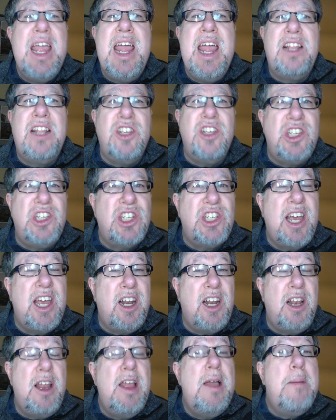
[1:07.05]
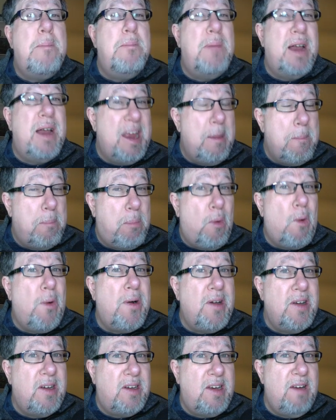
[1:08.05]
It's a subtle but
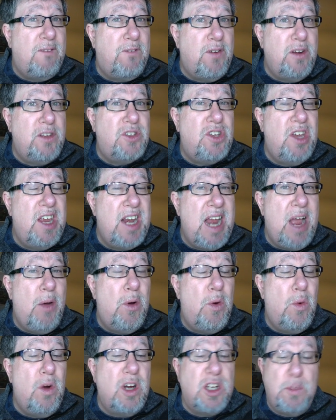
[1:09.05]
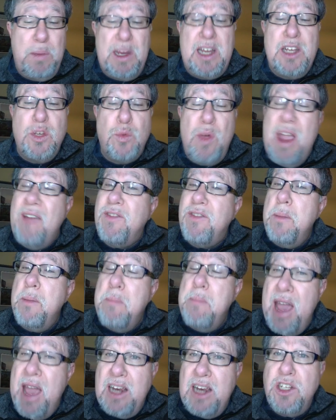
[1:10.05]
important difference in how it works because we have to
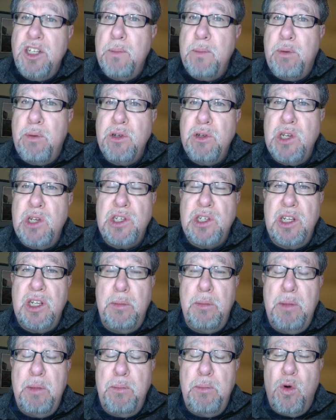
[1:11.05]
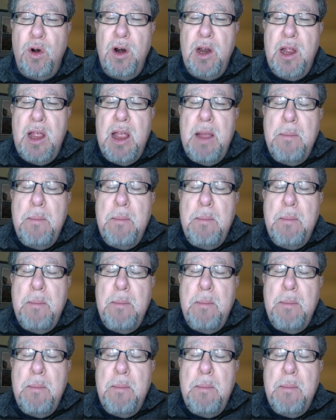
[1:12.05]
manage the process a little bit more,